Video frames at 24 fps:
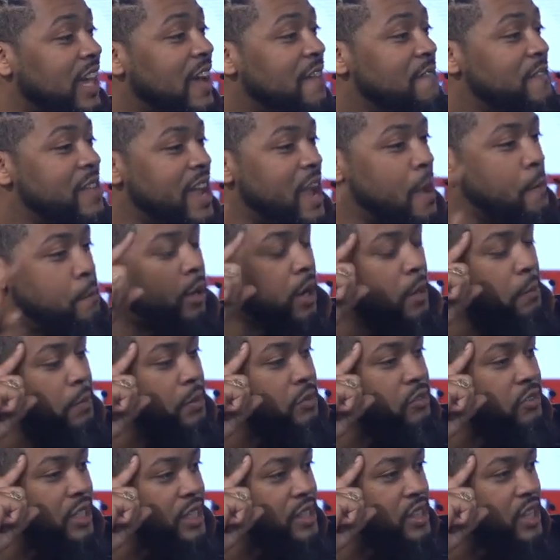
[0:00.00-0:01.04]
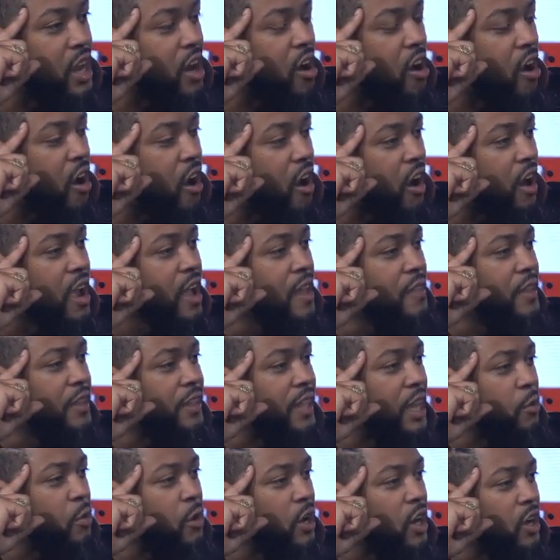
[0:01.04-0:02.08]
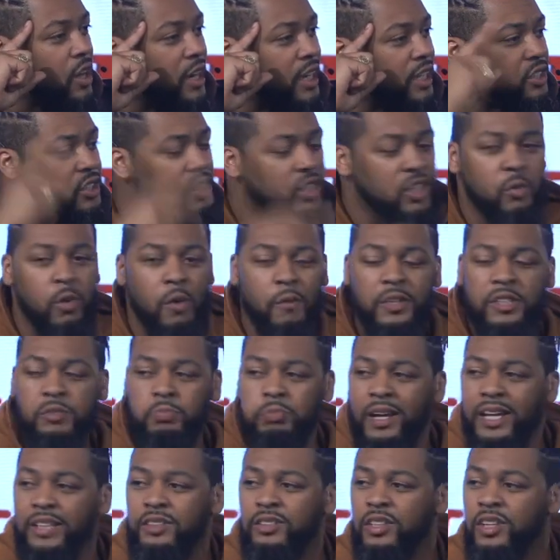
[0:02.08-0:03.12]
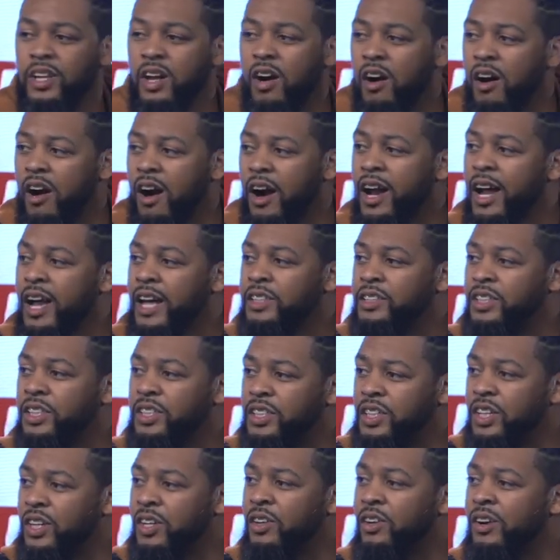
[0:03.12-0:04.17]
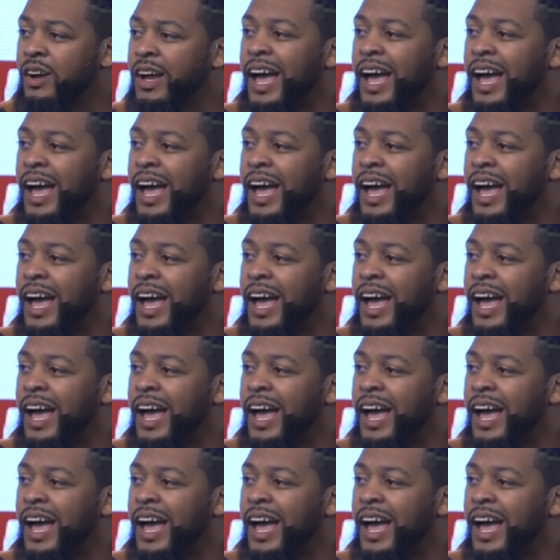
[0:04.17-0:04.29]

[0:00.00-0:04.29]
They had purpose in their heart that they were going to do what was placed on their heart to do,